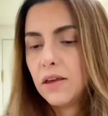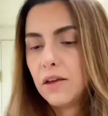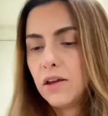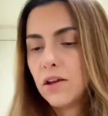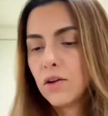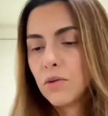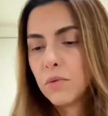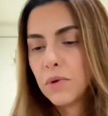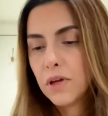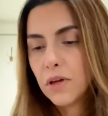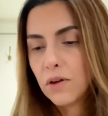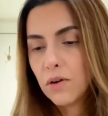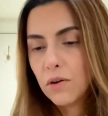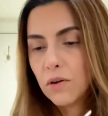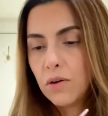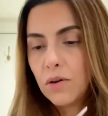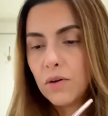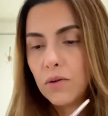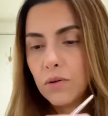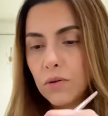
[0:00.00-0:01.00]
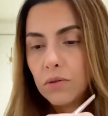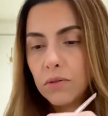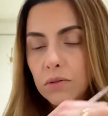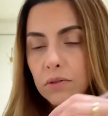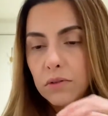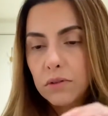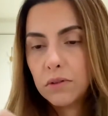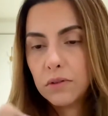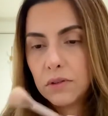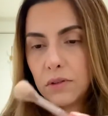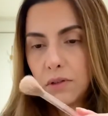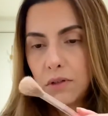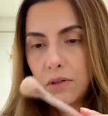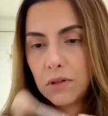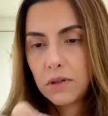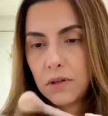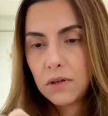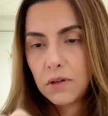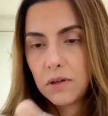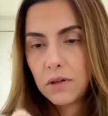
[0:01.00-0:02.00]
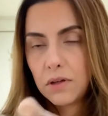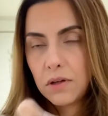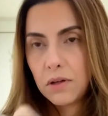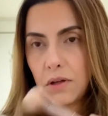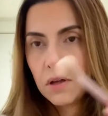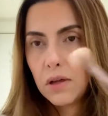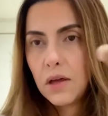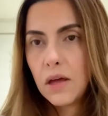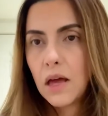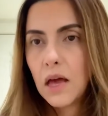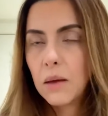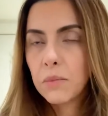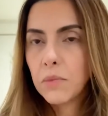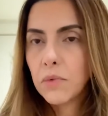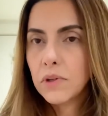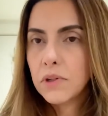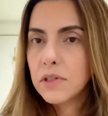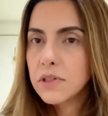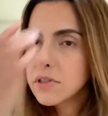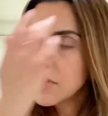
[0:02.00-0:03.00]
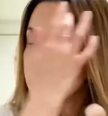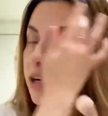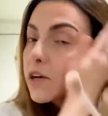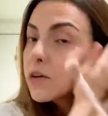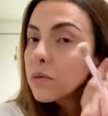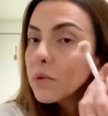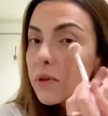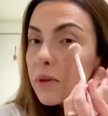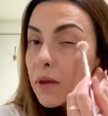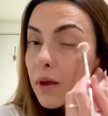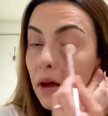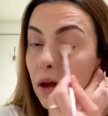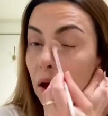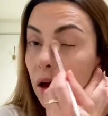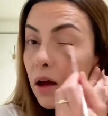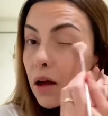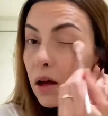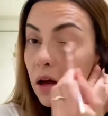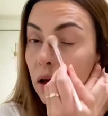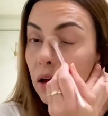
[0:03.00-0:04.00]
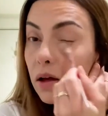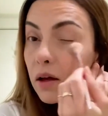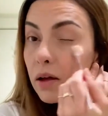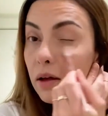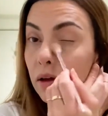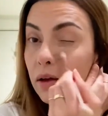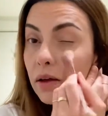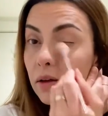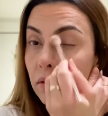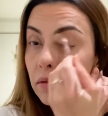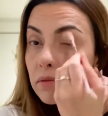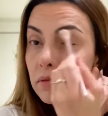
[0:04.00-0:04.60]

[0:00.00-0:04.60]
here we go. I'm gonna start with the eye.